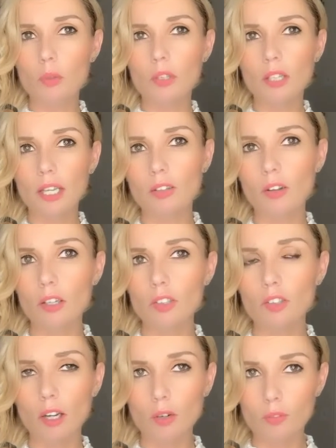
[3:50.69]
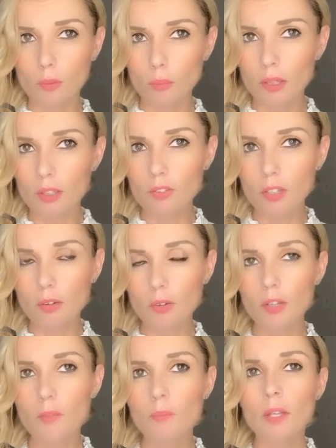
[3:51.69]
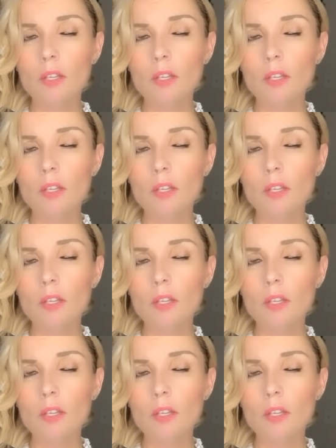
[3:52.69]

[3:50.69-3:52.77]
we take knowledge out of the military.